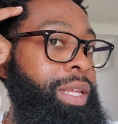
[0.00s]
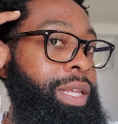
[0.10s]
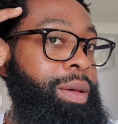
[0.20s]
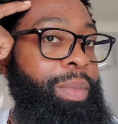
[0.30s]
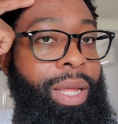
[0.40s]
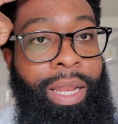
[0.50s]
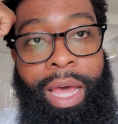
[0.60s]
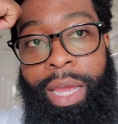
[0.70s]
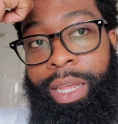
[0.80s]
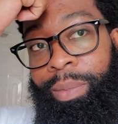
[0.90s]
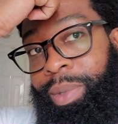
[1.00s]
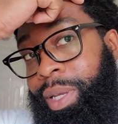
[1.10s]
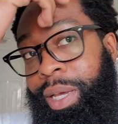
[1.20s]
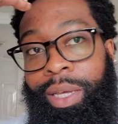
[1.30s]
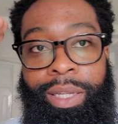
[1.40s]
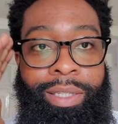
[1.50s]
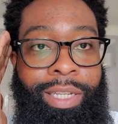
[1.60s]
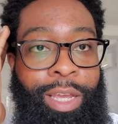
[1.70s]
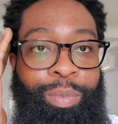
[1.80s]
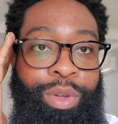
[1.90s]
get my lineup done,
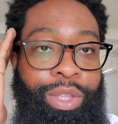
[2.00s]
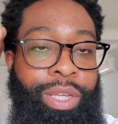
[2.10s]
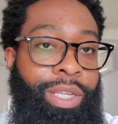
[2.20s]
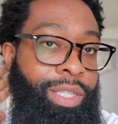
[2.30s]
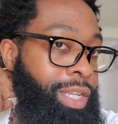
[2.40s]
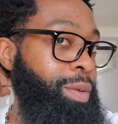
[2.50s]
taper this,